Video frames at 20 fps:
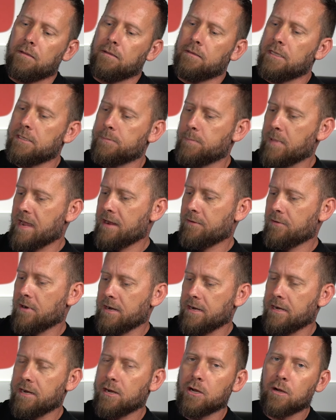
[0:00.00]
this bag
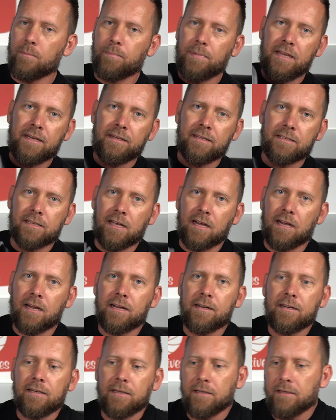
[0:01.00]
right here, Peak
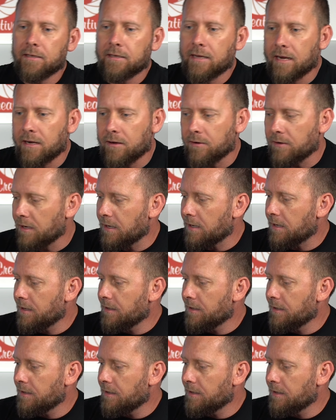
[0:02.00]
Design. Now,